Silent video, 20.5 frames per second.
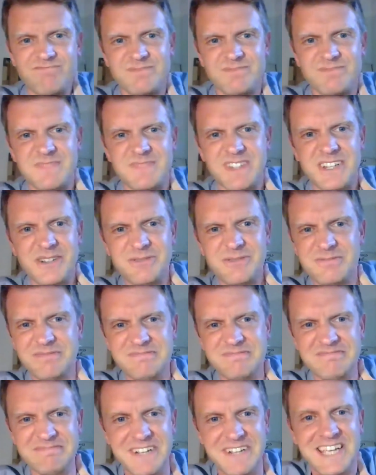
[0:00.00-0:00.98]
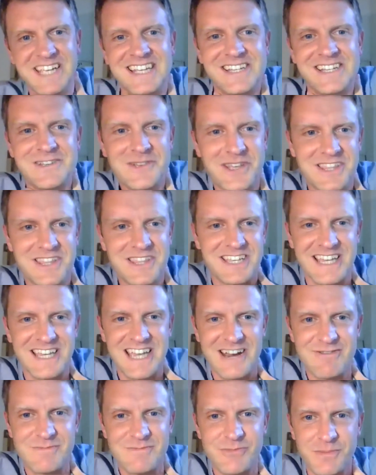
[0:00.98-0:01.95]
No, I think
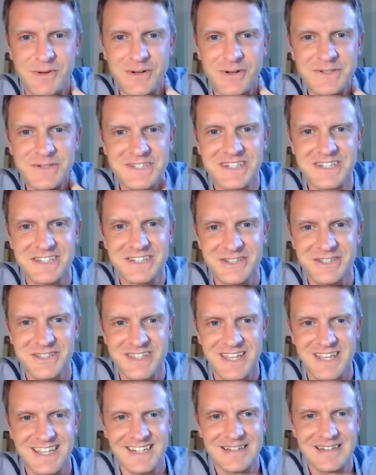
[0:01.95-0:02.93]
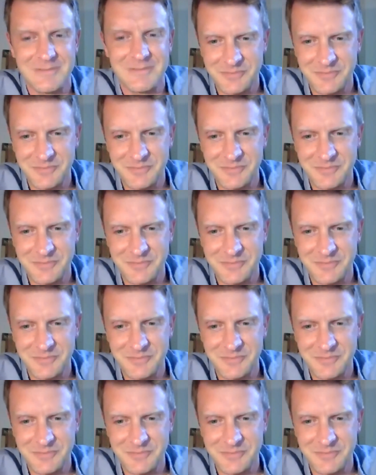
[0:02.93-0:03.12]
Karen promoted it just then.